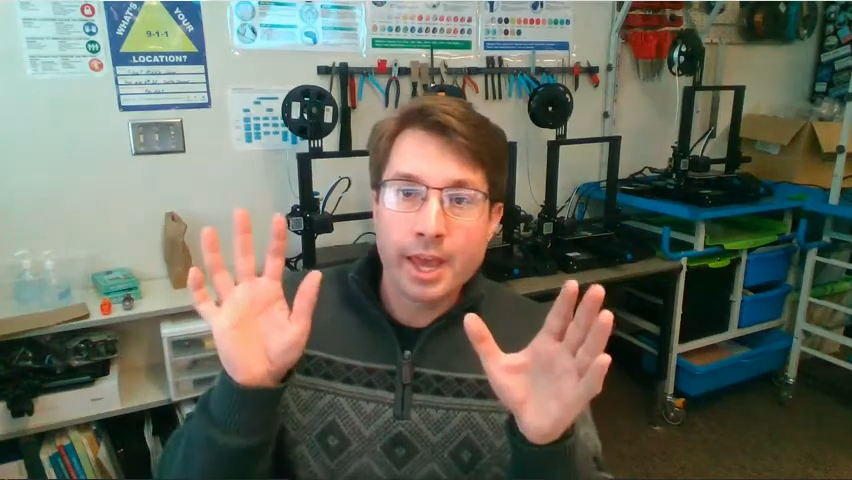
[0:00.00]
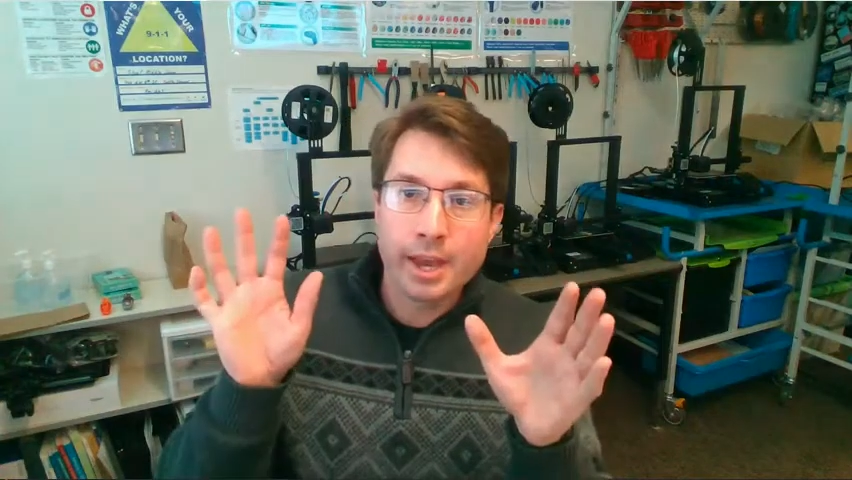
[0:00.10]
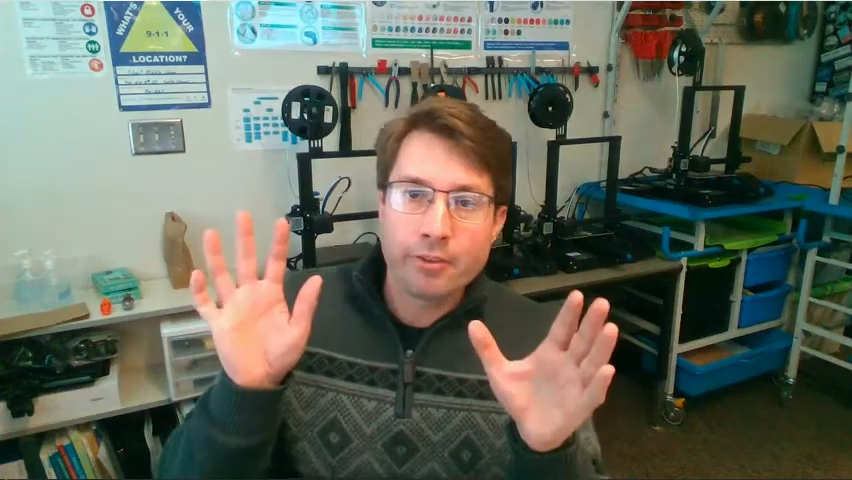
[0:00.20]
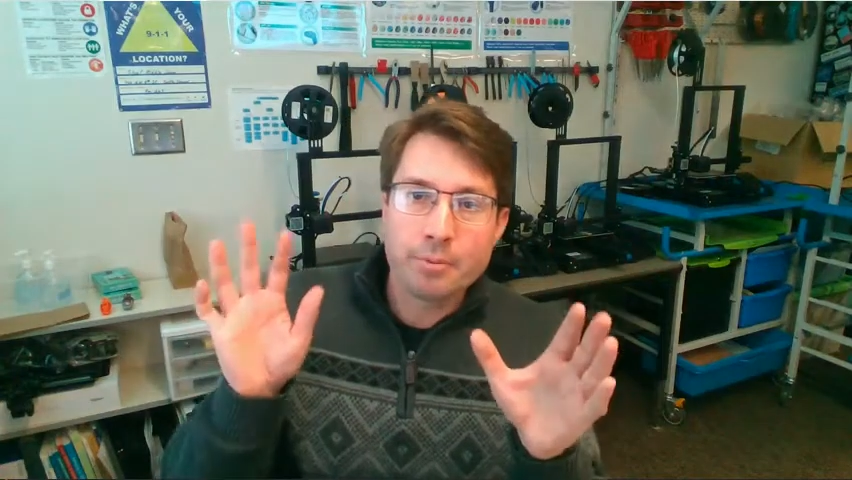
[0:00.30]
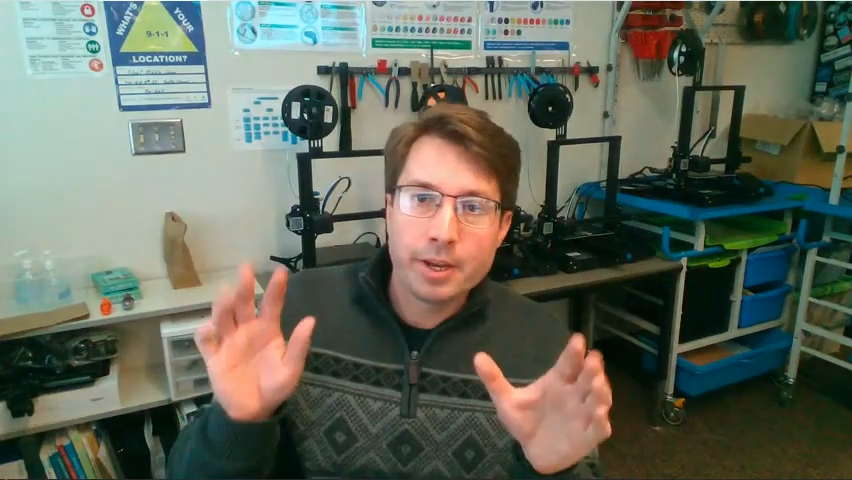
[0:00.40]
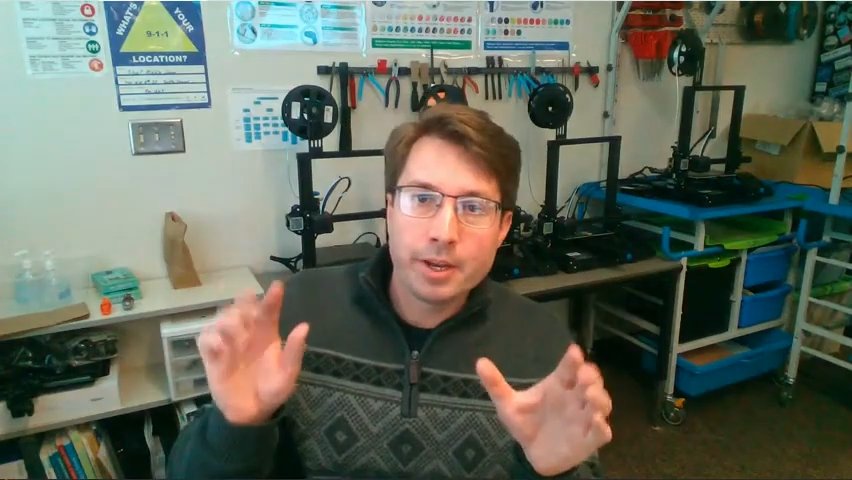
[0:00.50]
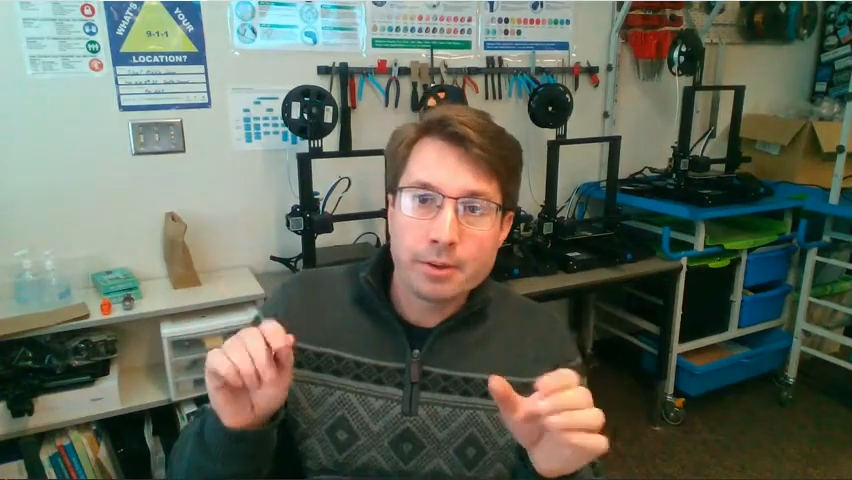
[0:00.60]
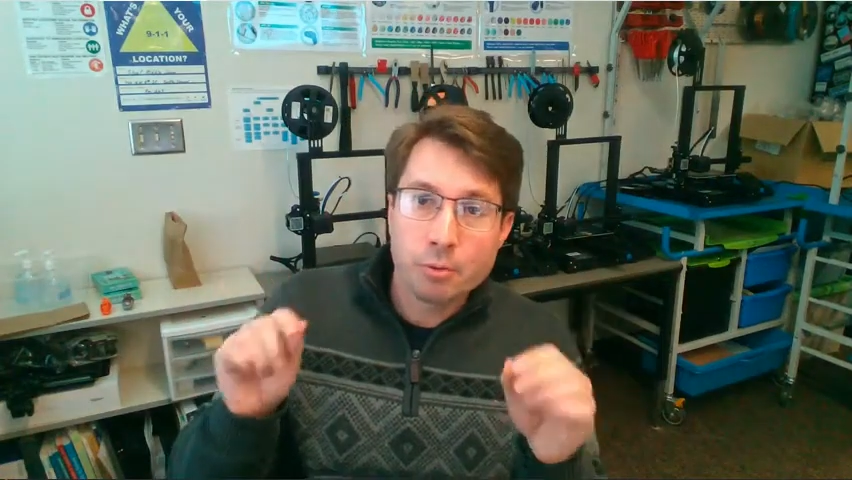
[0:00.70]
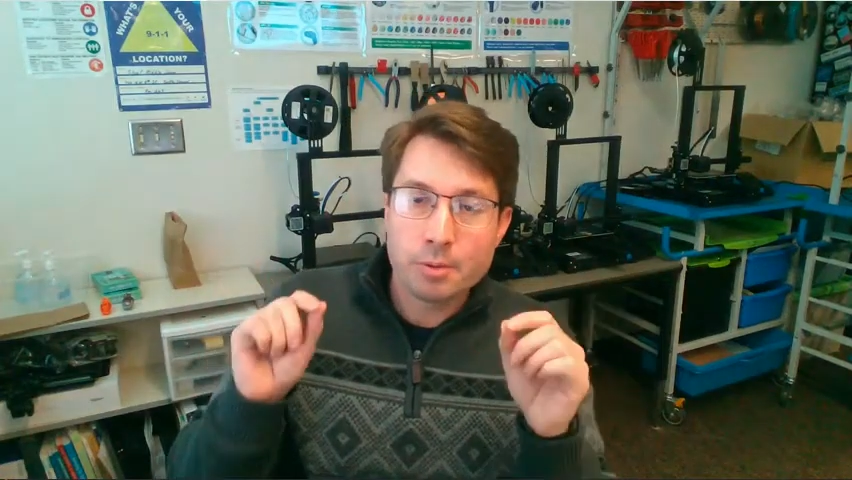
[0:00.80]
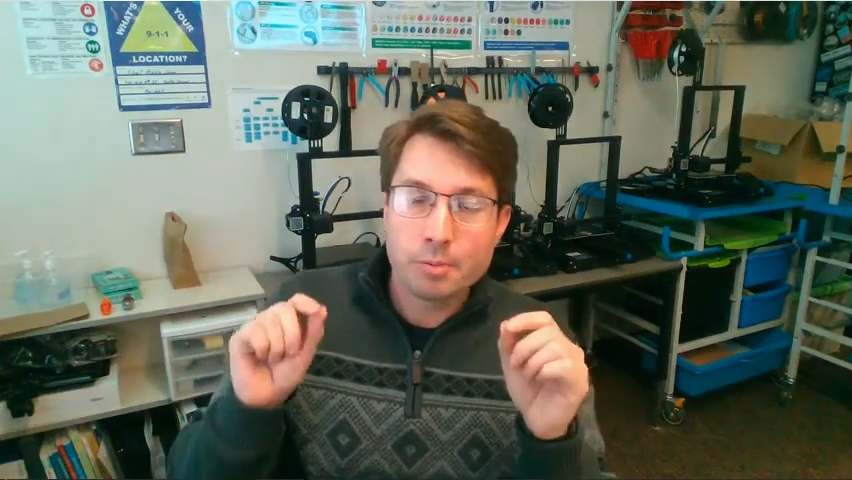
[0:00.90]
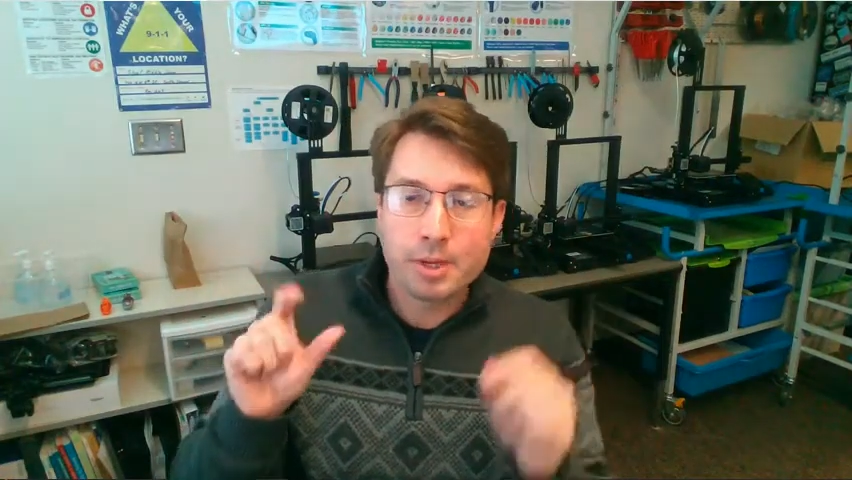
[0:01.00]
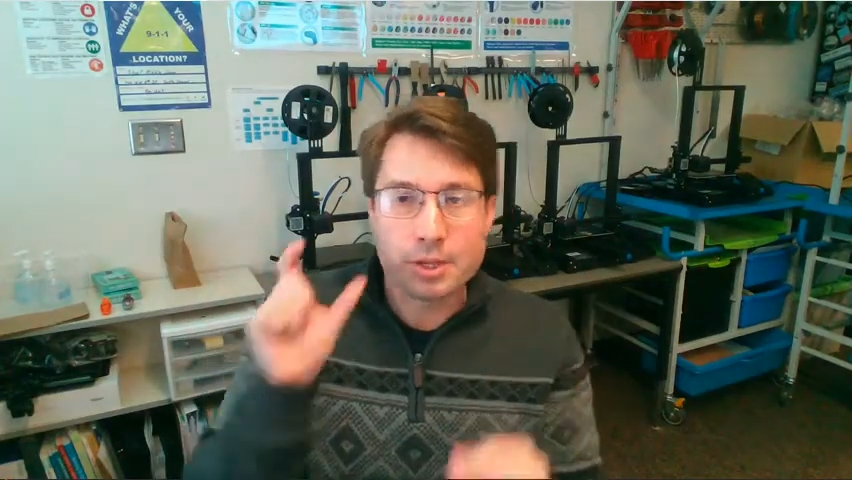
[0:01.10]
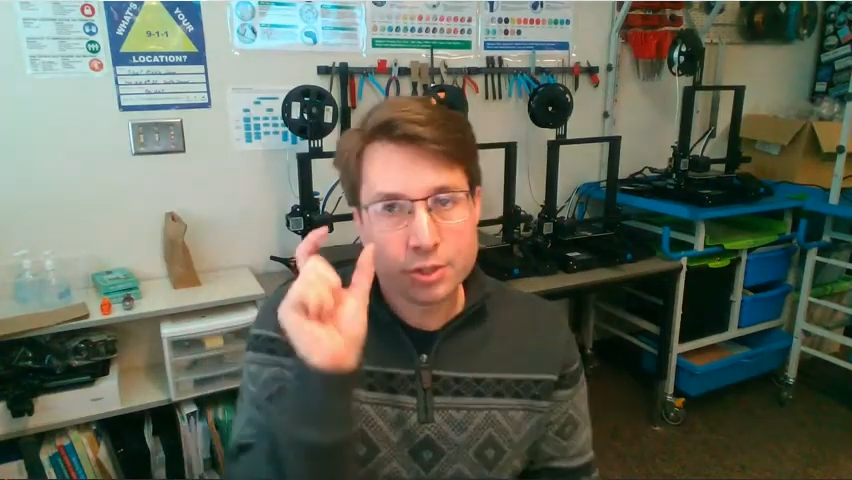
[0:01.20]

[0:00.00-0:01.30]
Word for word: Hey everybody, we're gonna make a